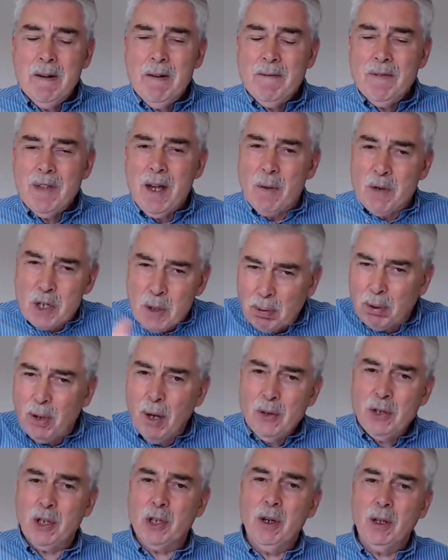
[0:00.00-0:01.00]
There was a
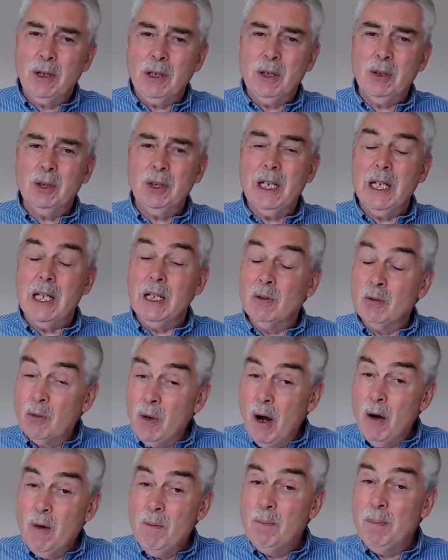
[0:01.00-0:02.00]
protocol, you see, in
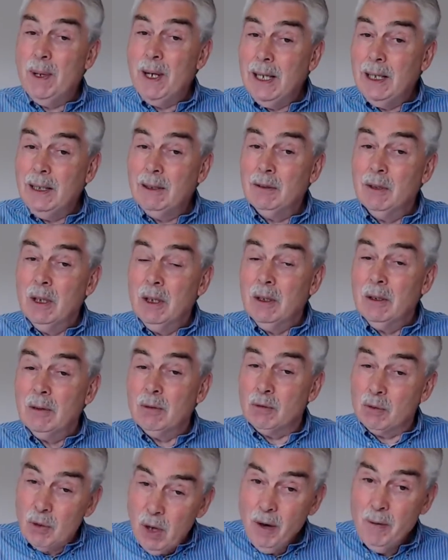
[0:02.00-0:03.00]
Rome, being
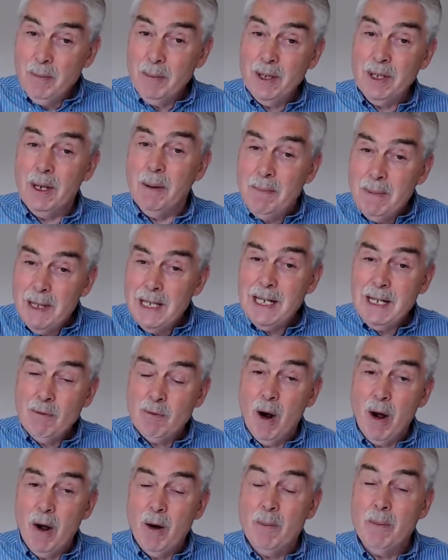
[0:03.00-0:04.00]
Roman, a mini
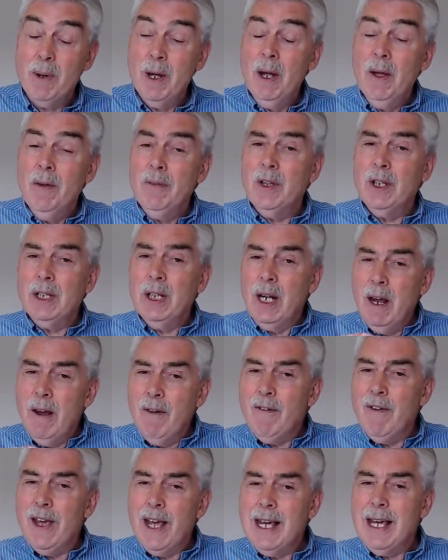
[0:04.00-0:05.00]
Rome, that if
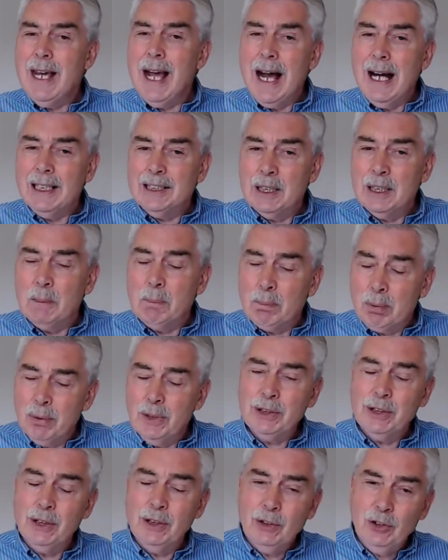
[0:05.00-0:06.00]
he, as the
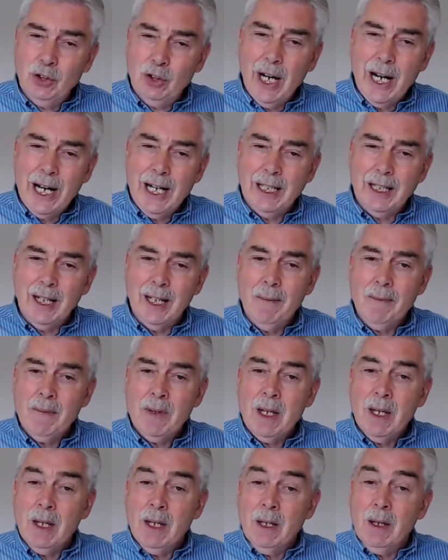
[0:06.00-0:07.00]
prison jailer,
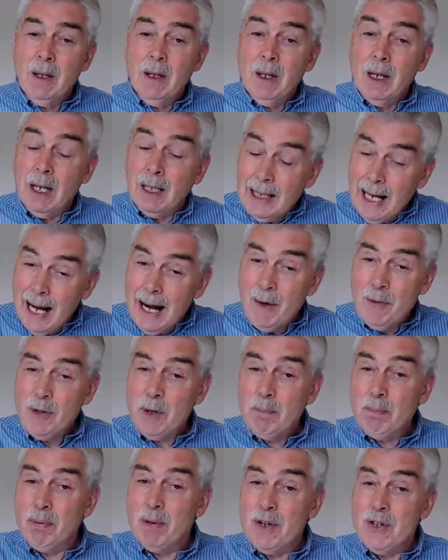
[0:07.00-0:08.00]
allowed the
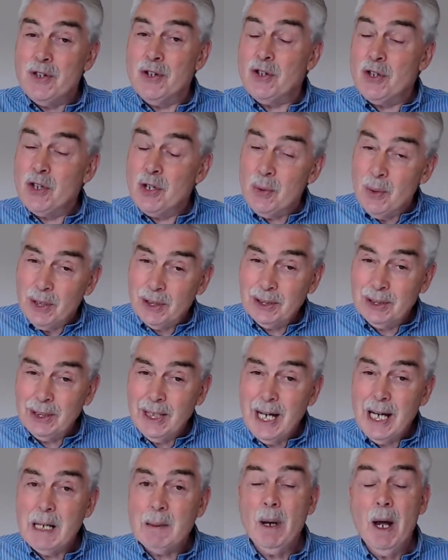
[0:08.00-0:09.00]
prisoners to
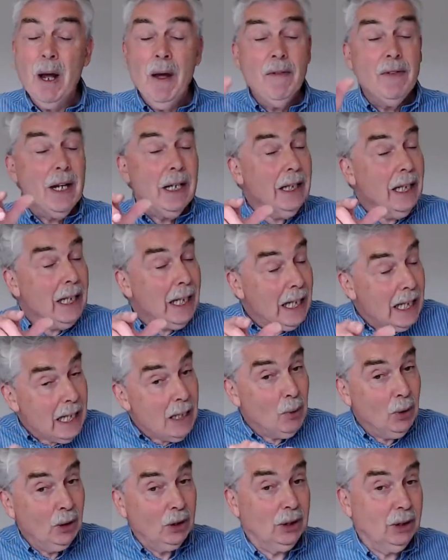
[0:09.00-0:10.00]
escape, then he
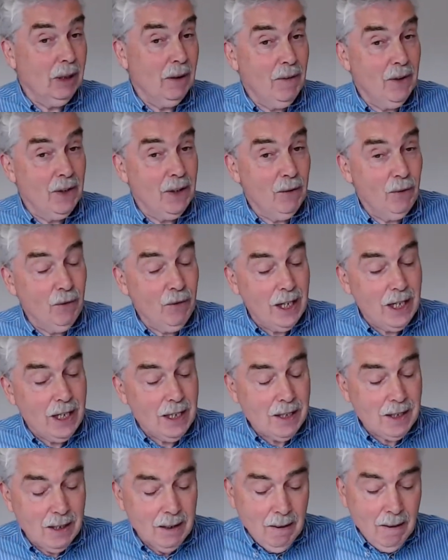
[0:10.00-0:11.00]
would suffer the
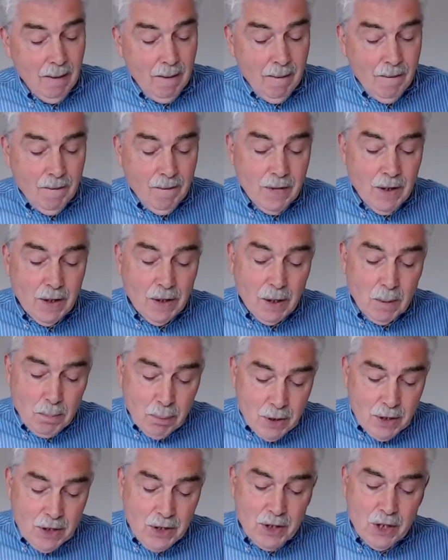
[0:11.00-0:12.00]
fate that the
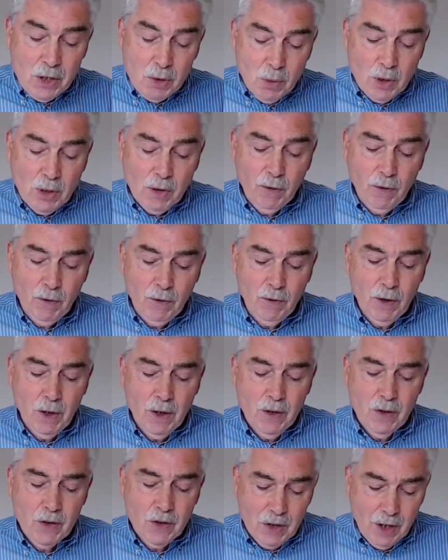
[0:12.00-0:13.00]
prisoners would have
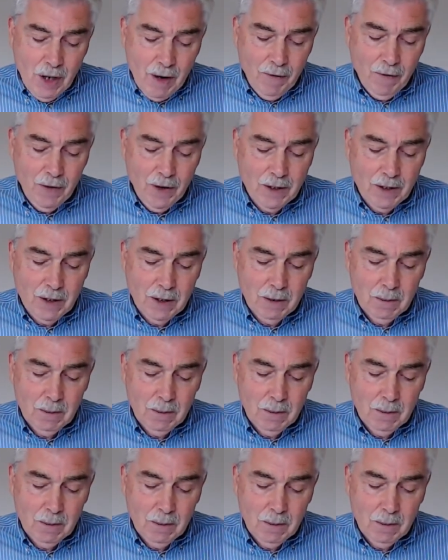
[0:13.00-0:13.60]
suffered.